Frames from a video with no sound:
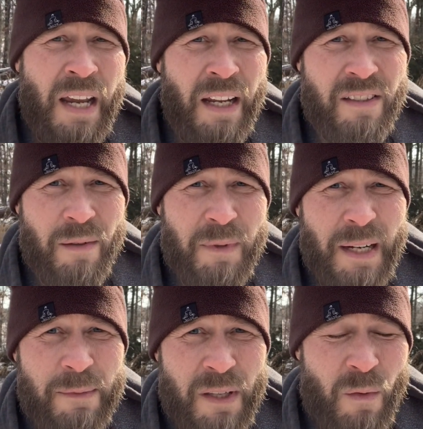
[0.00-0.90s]
and
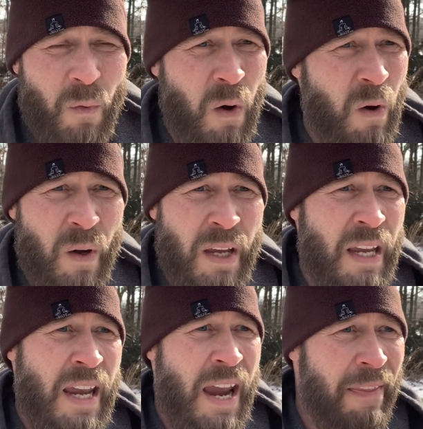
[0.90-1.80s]
sometimes in the fall,
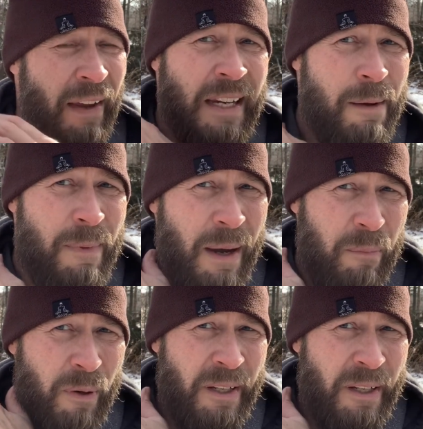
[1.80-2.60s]
and they keep that pretty